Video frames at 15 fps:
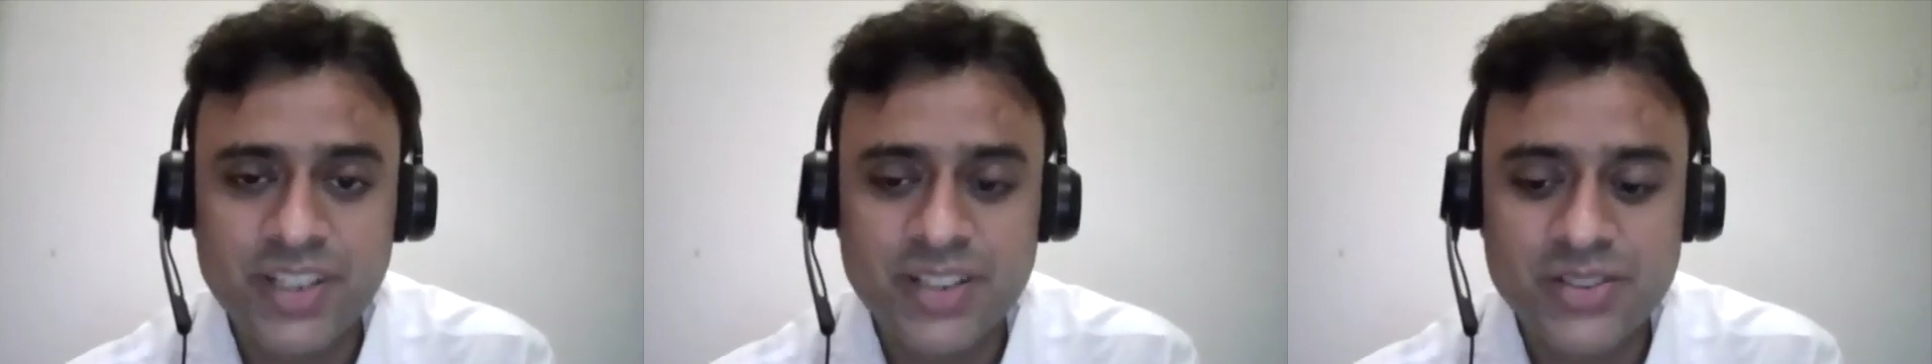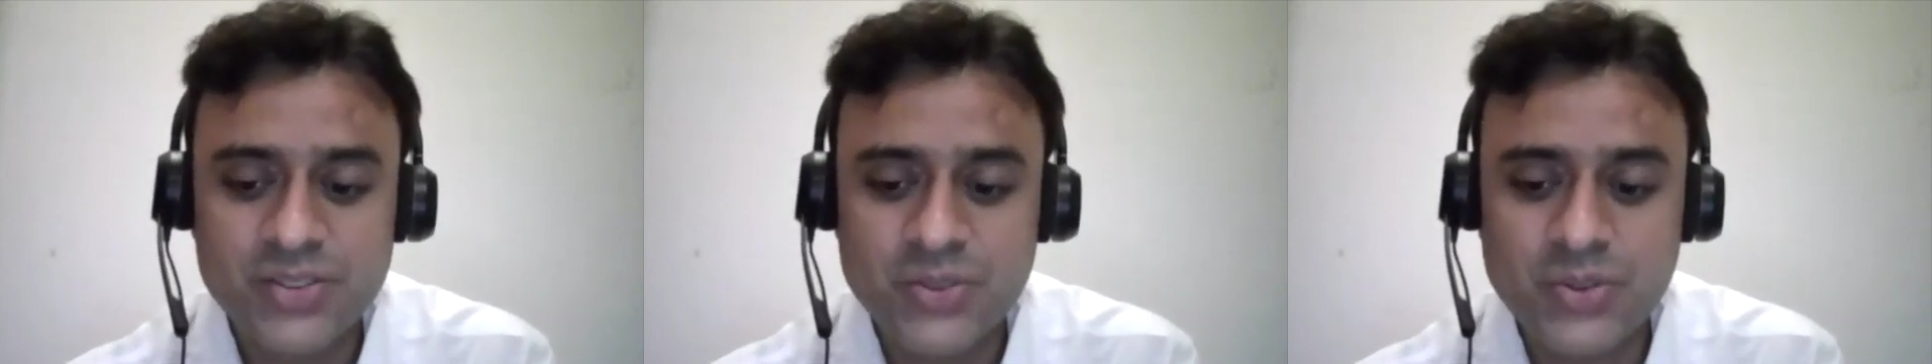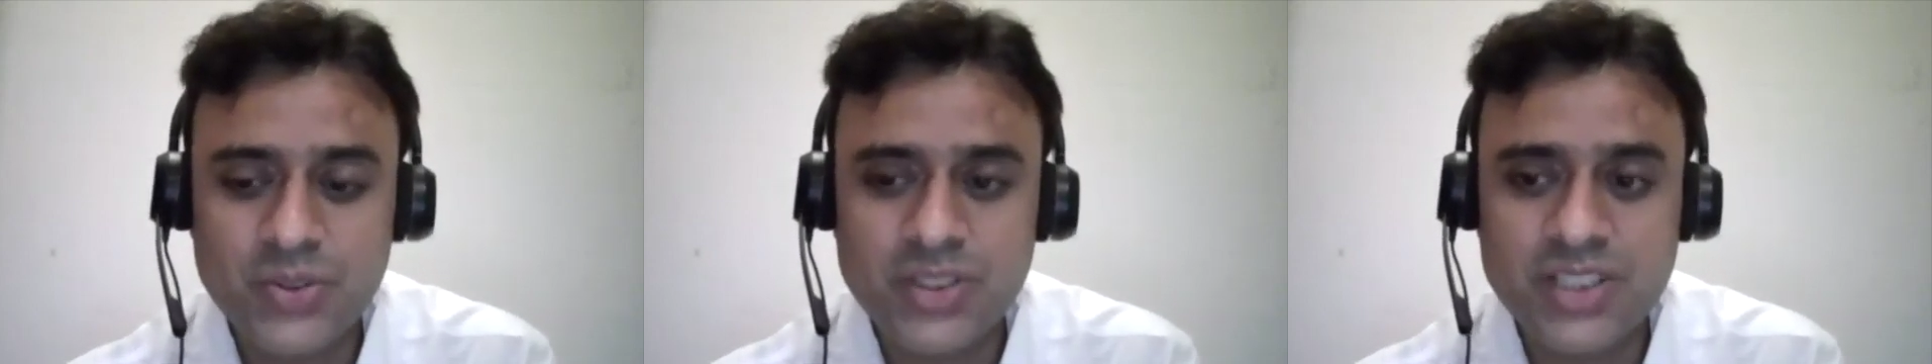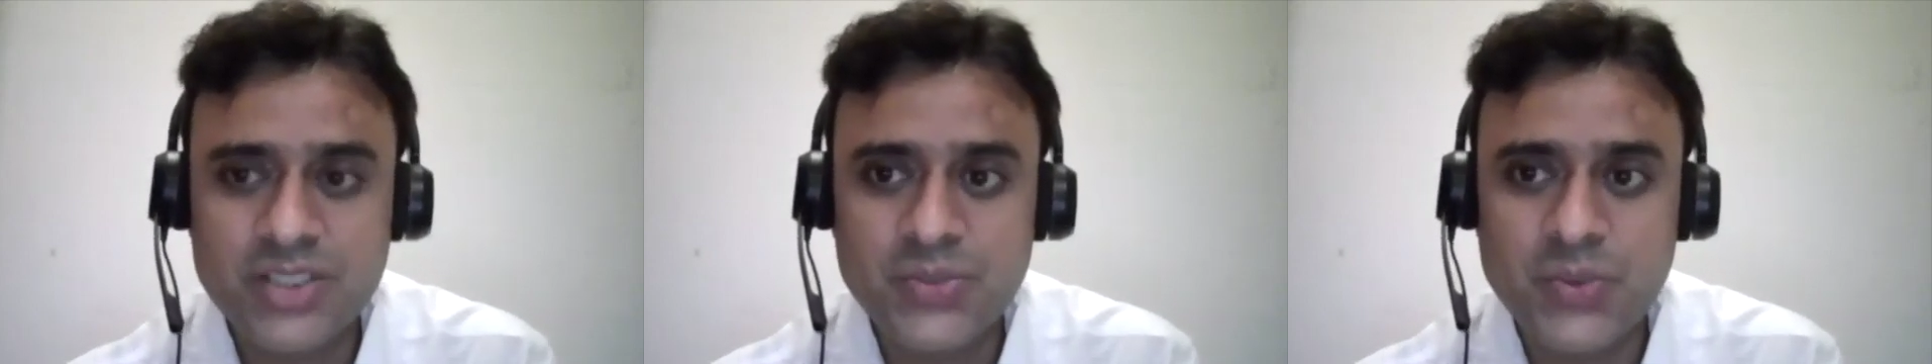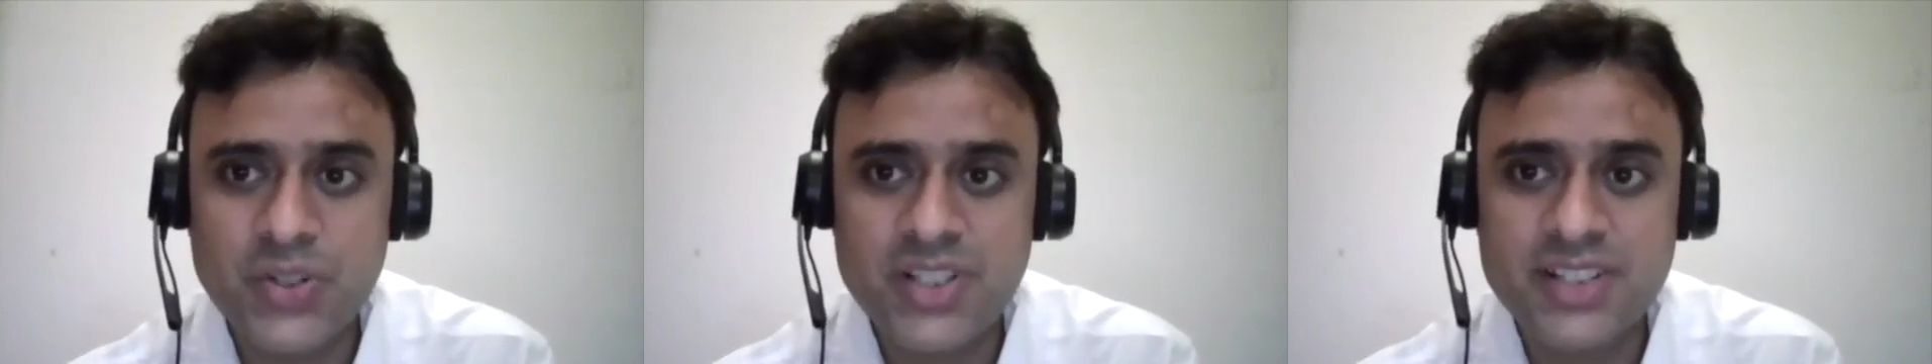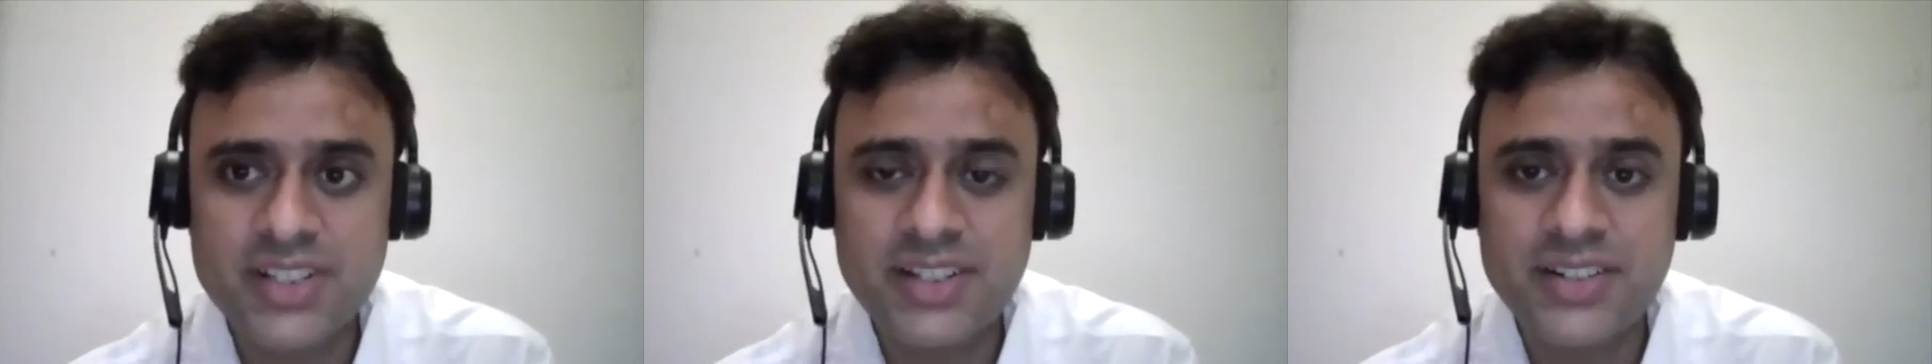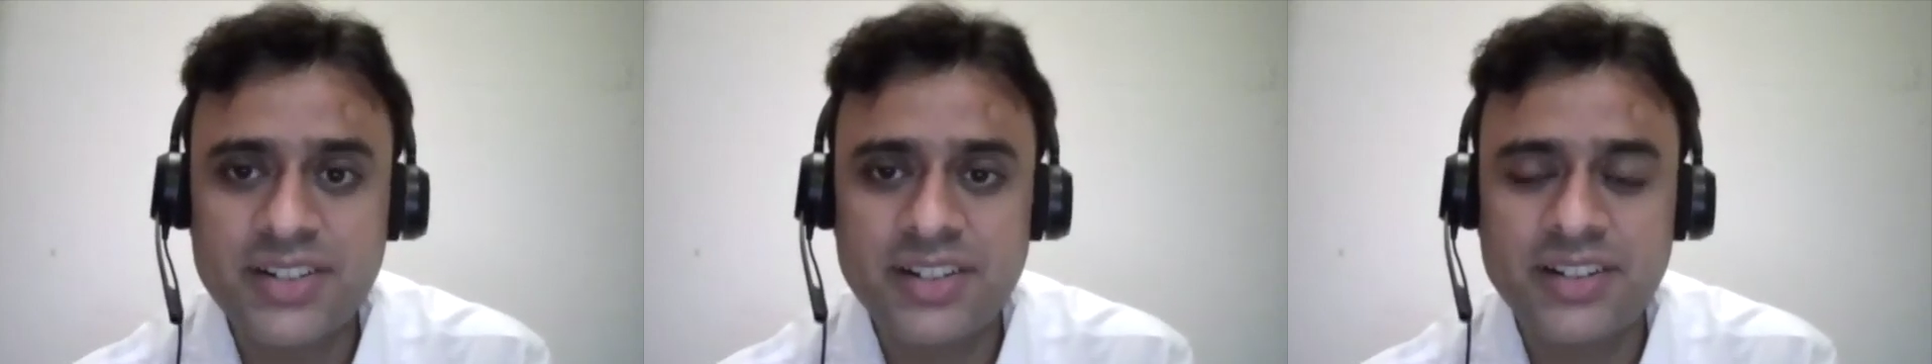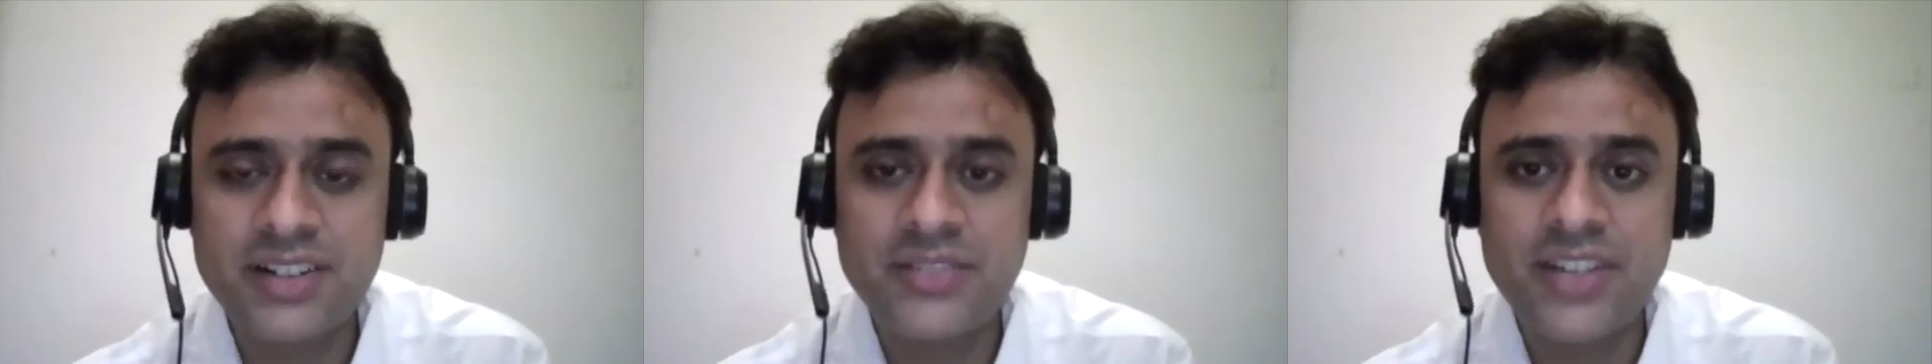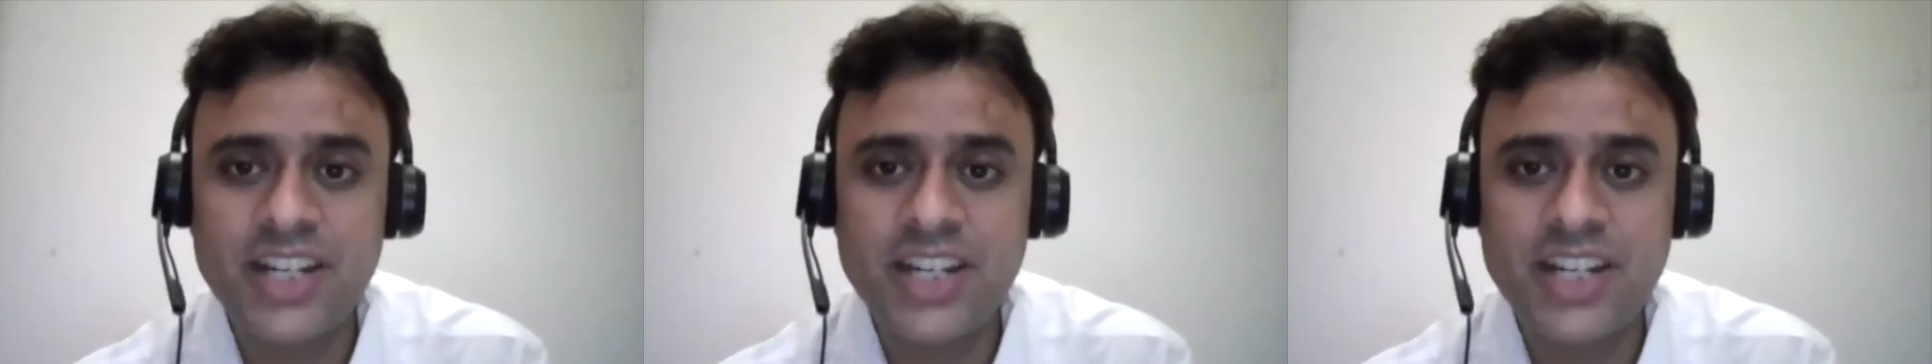So this was a